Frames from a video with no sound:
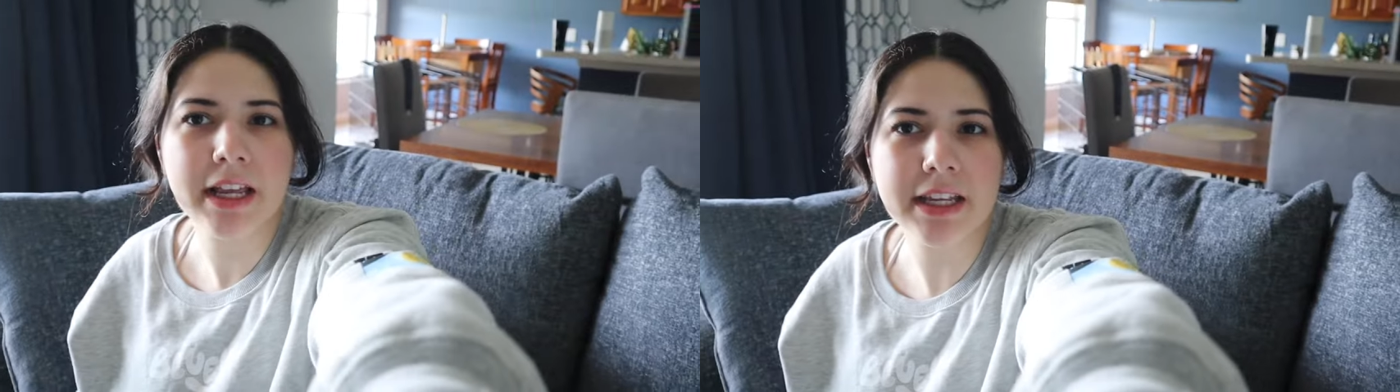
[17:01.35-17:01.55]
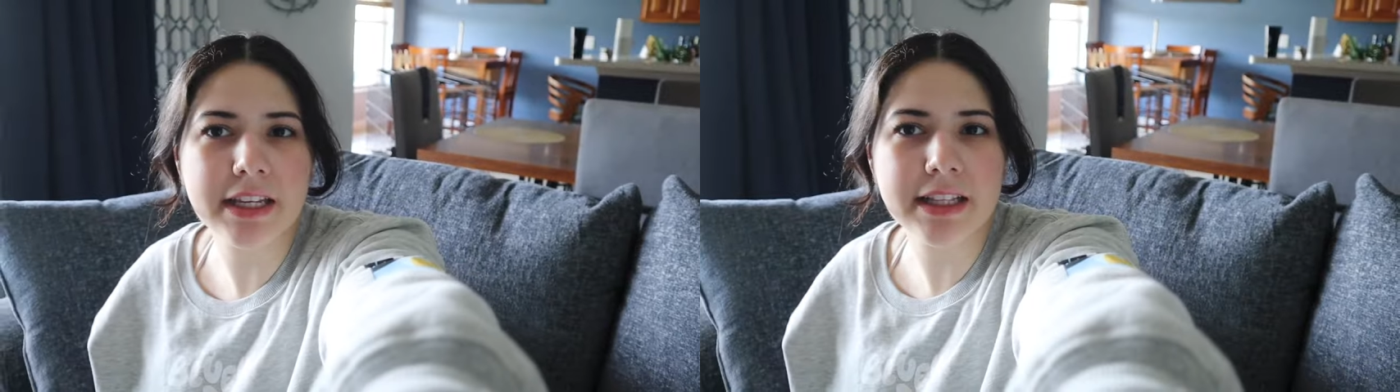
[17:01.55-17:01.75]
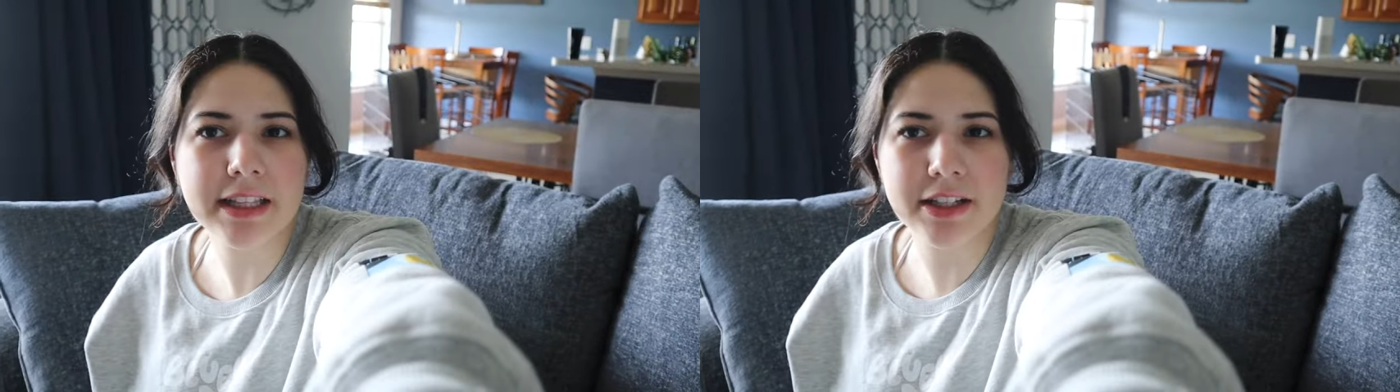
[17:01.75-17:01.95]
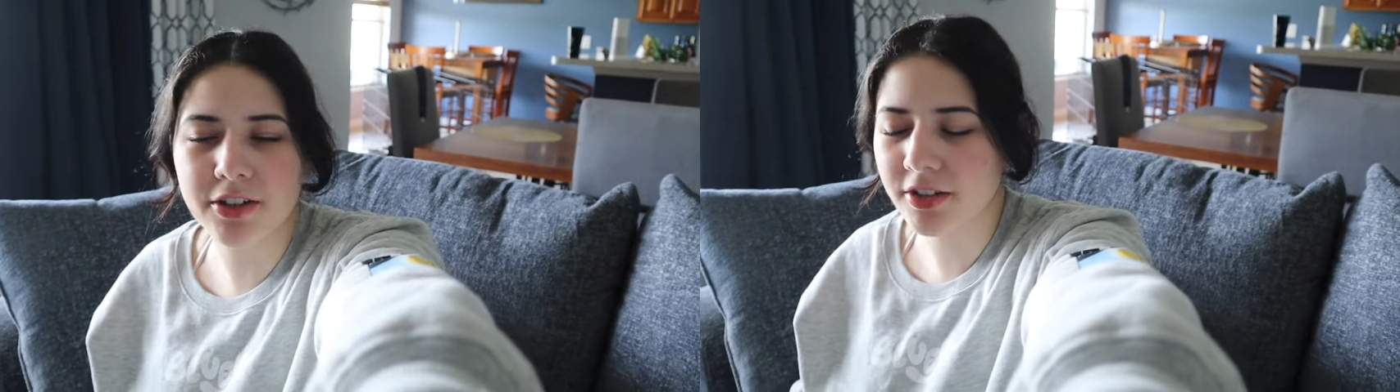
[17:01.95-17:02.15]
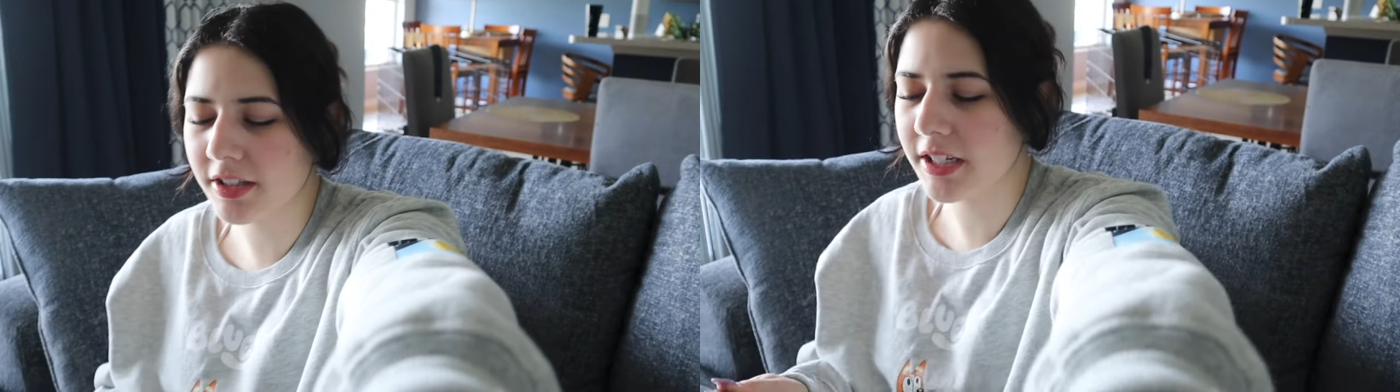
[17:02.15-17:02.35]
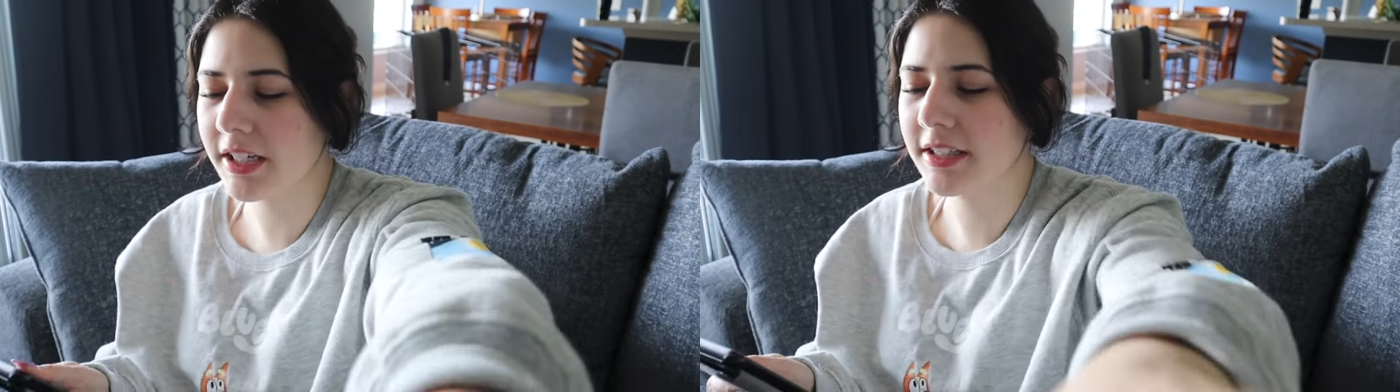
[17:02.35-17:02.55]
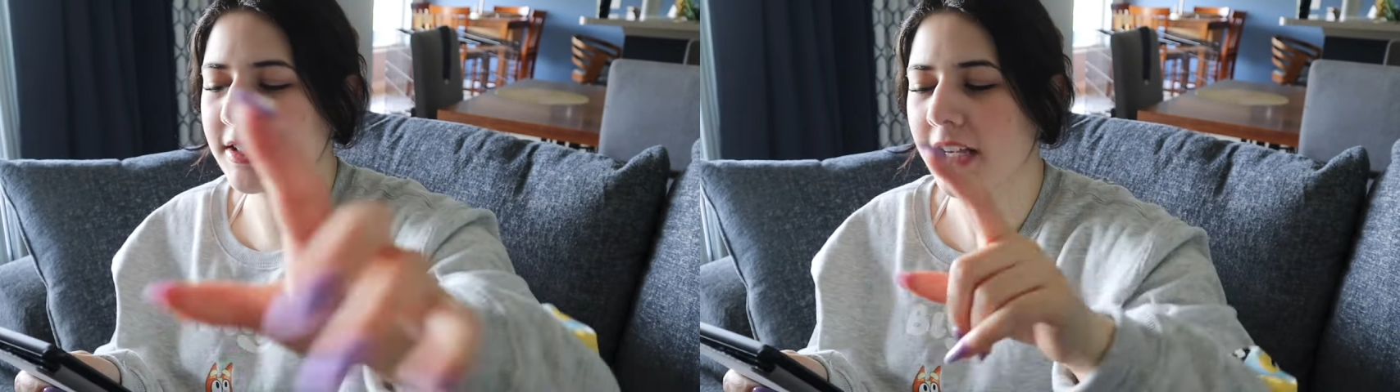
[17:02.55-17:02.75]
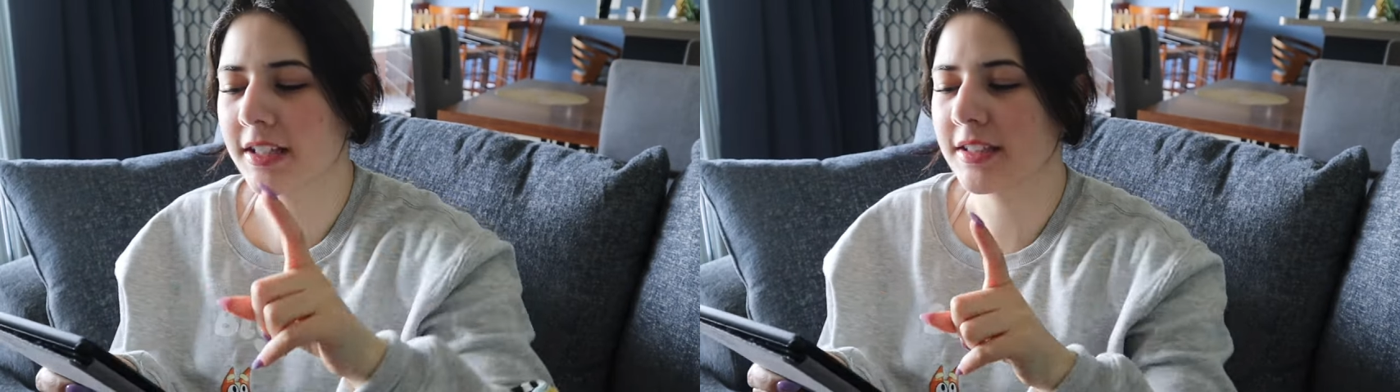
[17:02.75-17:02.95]
He literally, it
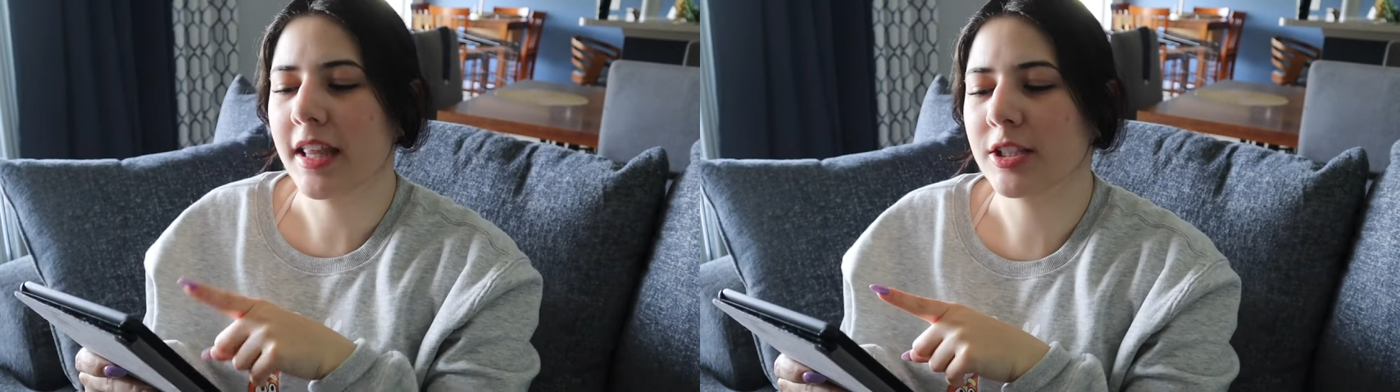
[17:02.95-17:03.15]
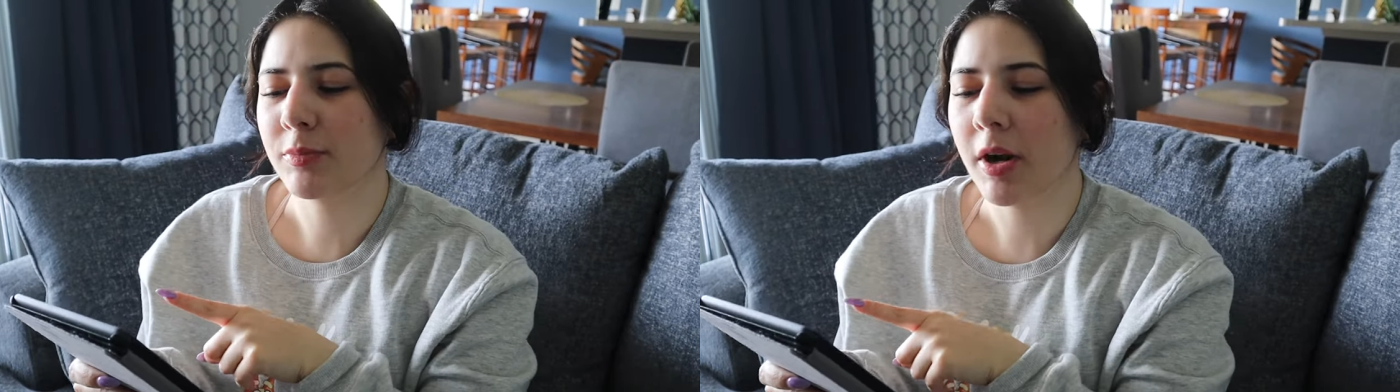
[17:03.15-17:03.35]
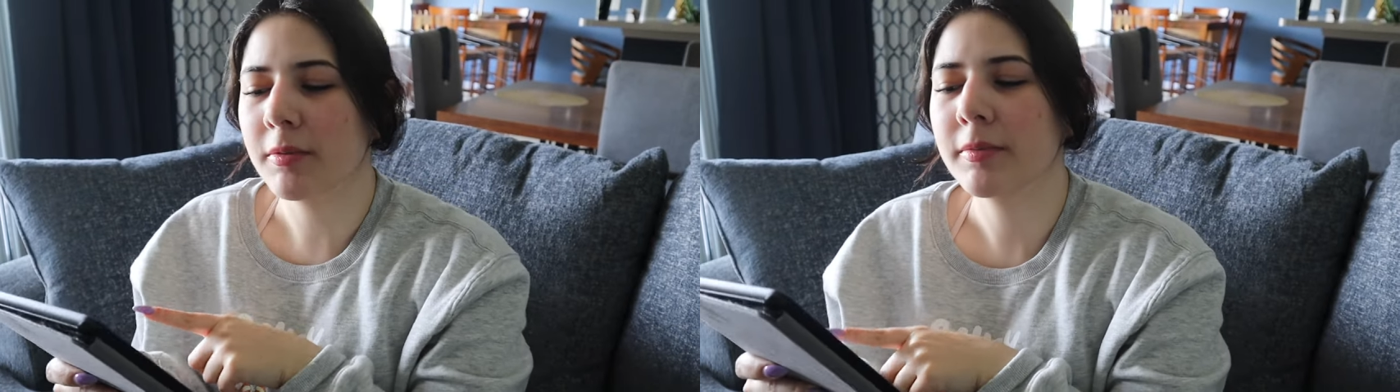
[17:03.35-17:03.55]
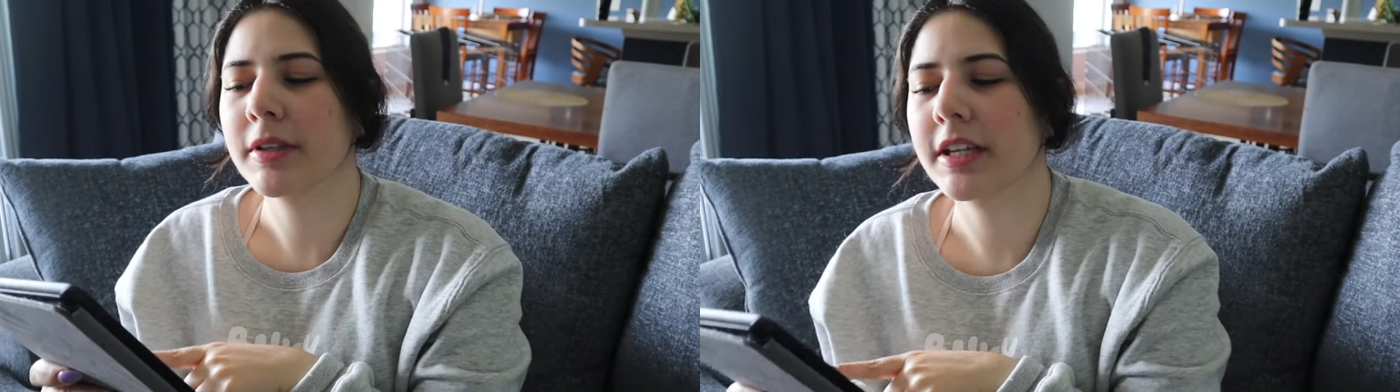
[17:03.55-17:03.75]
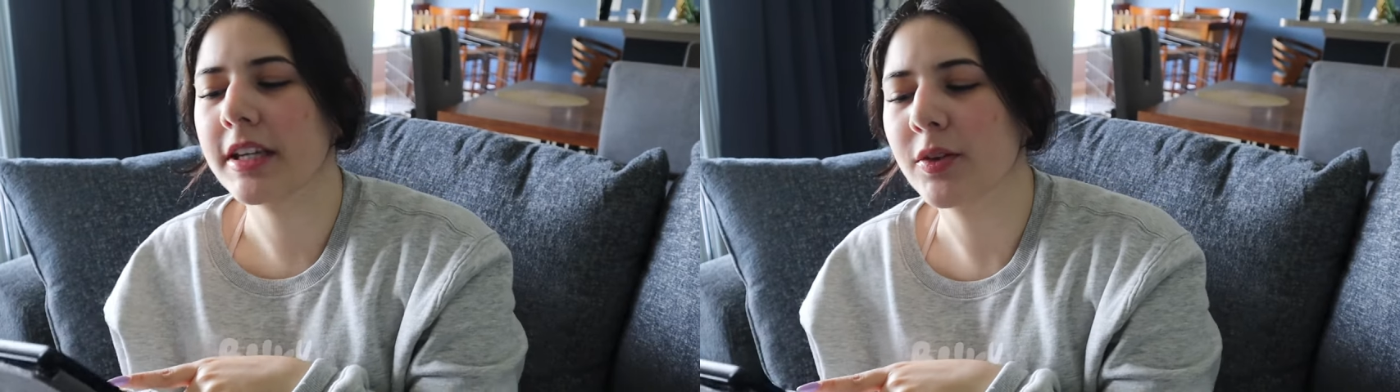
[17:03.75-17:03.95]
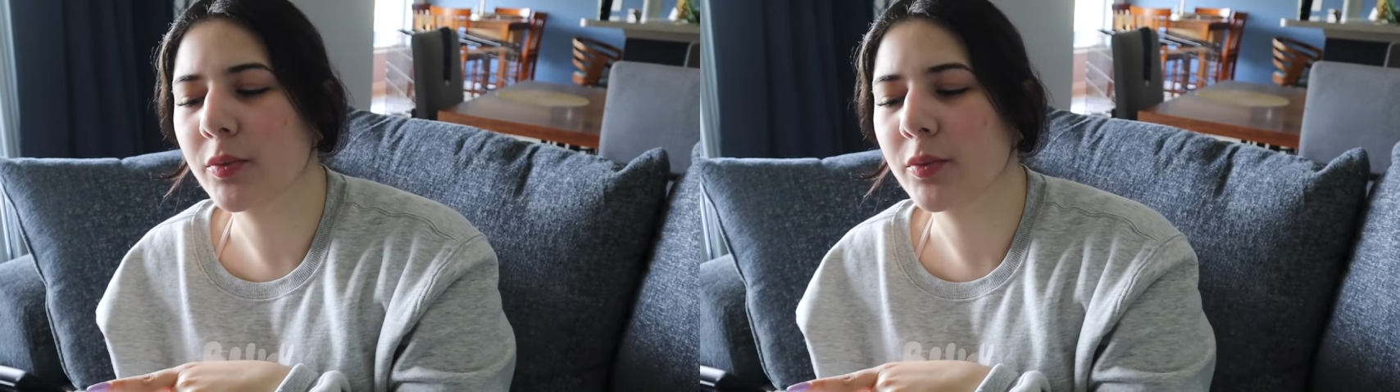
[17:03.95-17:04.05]
says, that's probably